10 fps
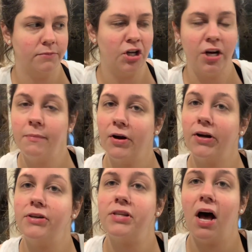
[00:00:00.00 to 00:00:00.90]
turkey
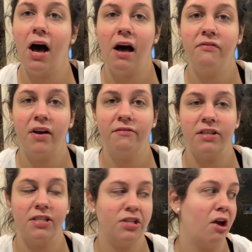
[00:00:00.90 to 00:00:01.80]
burgers off of
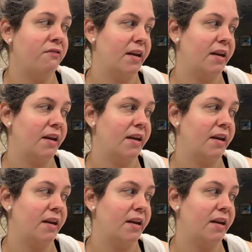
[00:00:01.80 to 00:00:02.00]
the stove